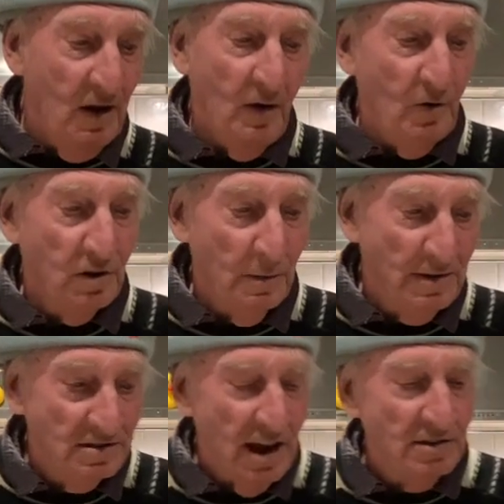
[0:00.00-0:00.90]
Or you can
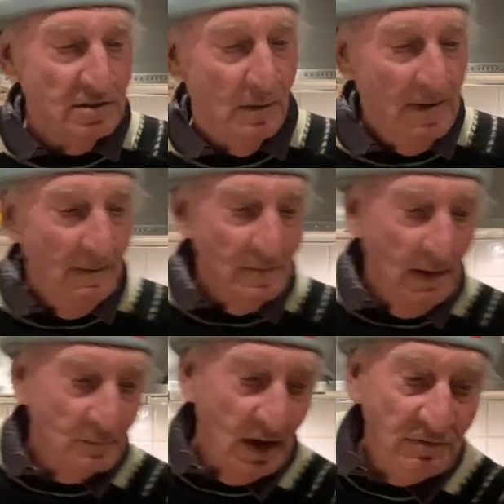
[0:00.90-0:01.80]
be sensible.
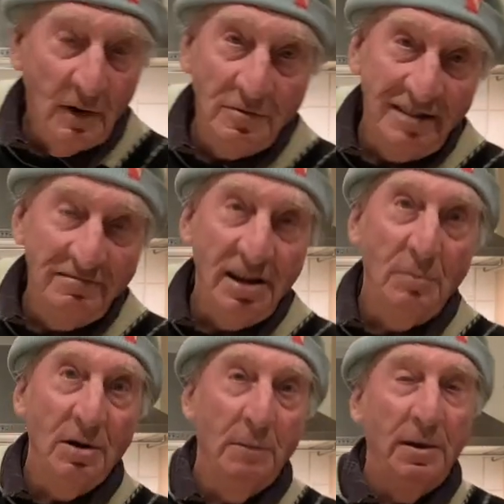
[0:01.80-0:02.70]
If I really
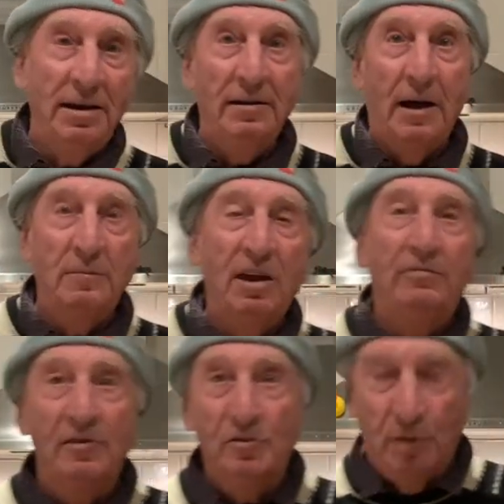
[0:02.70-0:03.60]
want to be like
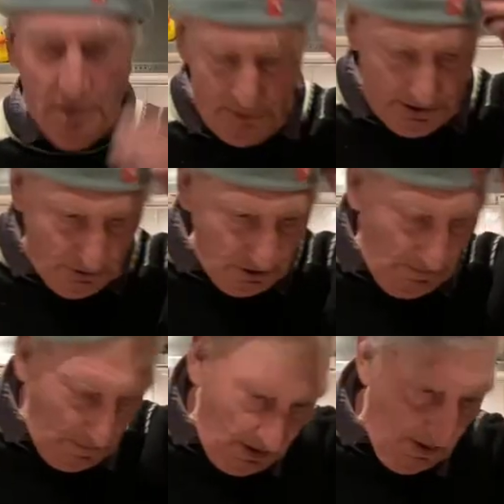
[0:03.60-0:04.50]
different to everybody else,
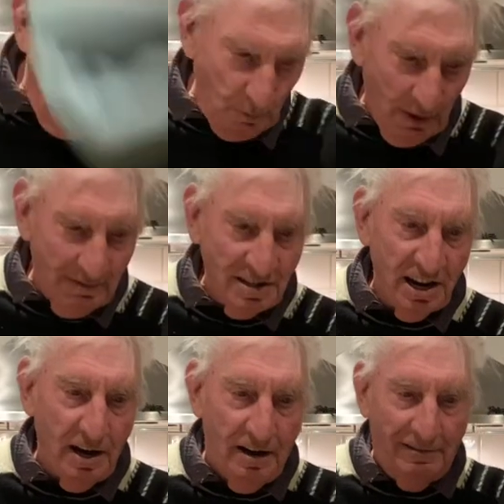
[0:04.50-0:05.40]
I'll wear a
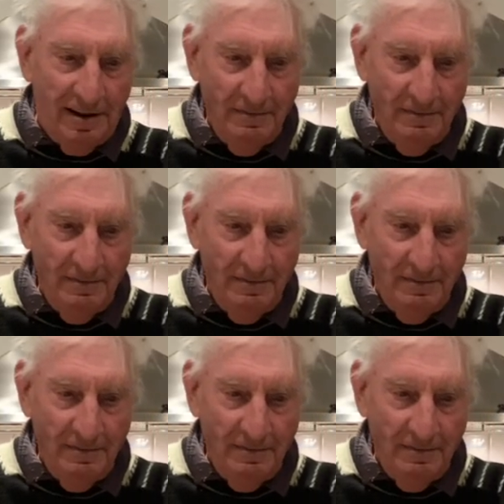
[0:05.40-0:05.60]
tiara,